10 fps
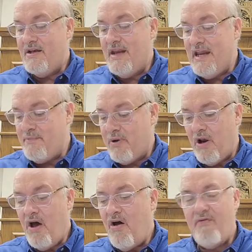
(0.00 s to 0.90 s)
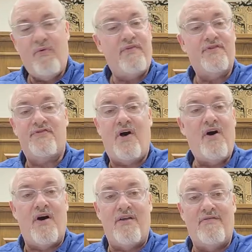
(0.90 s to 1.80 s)
deep love with the
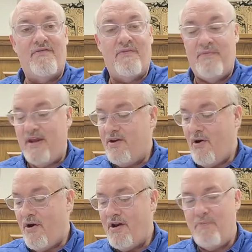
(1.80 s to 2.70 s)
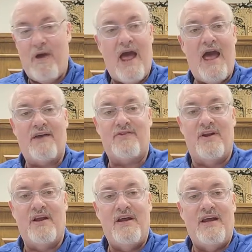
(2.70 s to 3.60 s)
Son from eternity past, and